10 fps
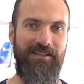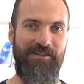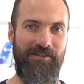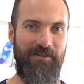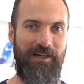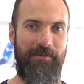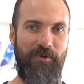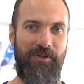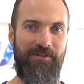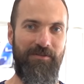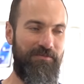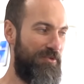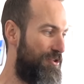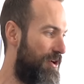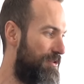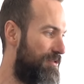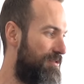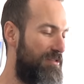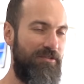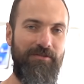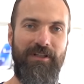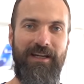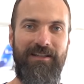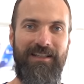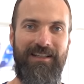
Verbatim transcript: So I'm going to show you today